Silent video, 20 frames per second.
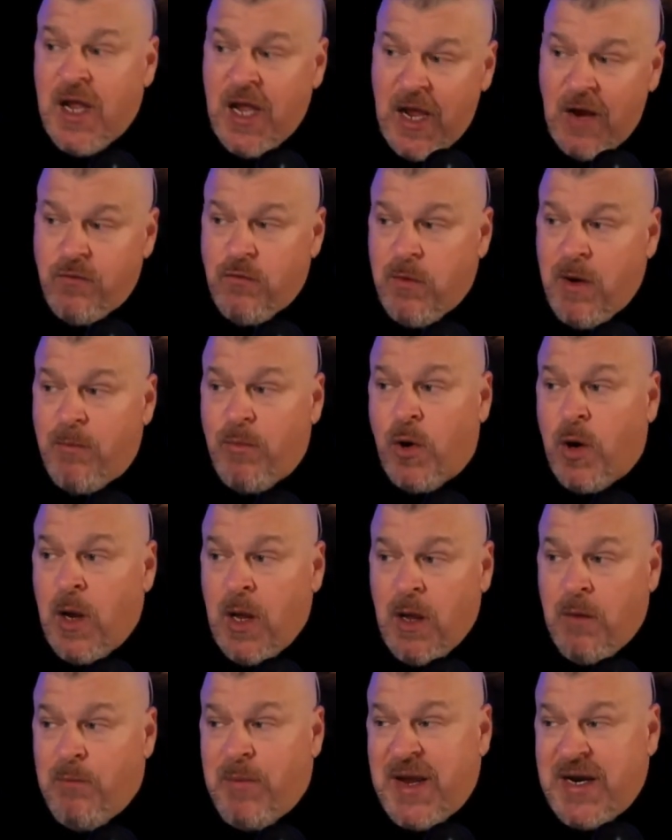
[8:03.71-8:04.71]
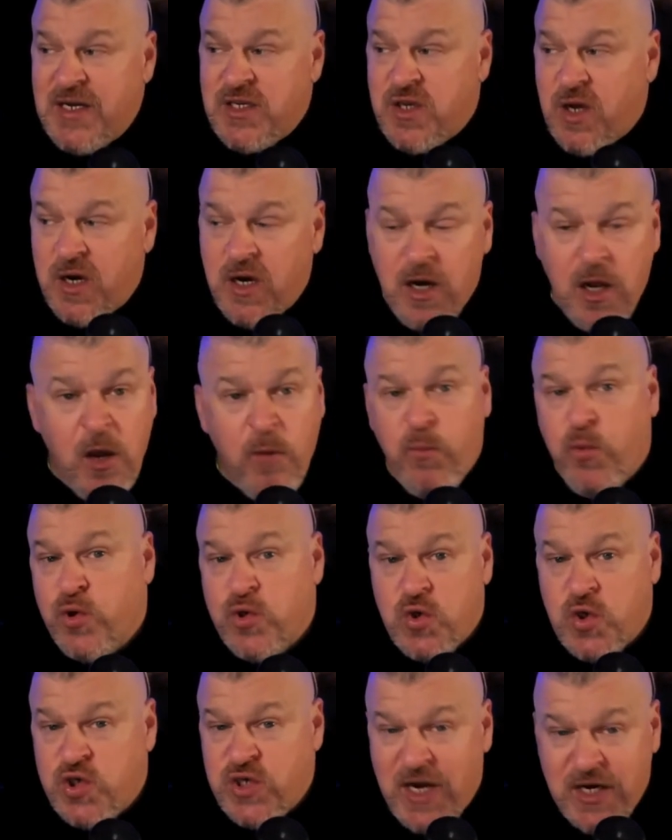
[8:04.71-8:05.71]
And remember, Ben is on an upward
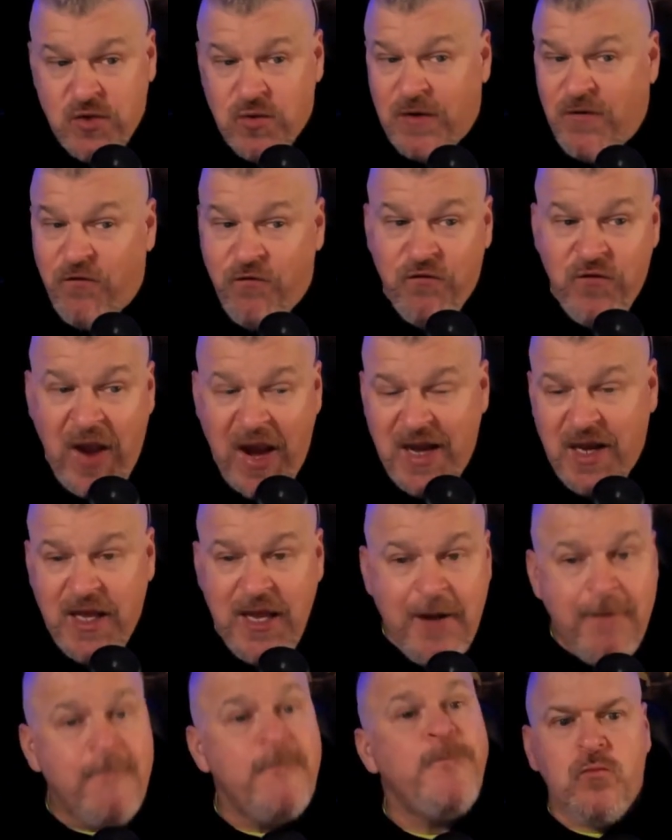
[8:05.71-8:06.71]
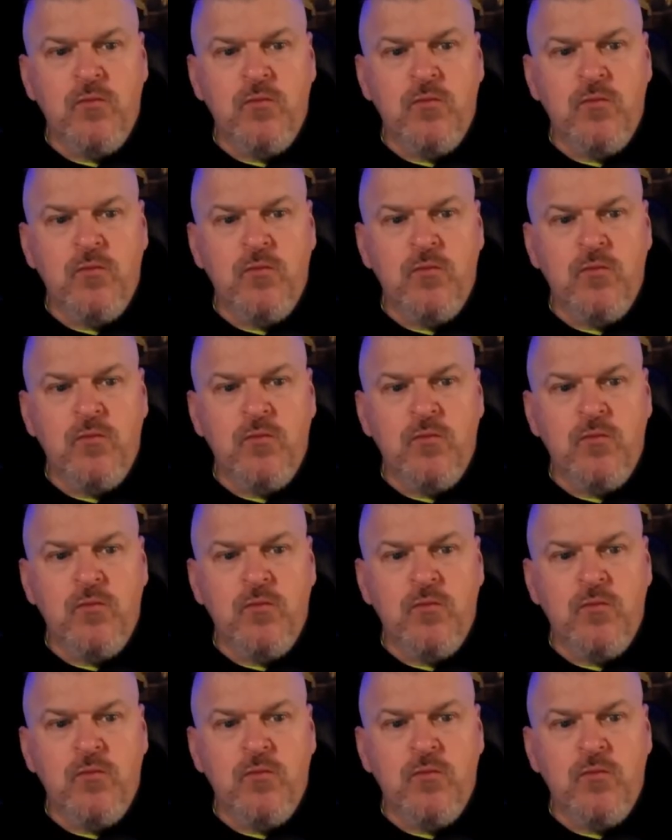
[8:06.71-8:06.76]
trajectory, finally,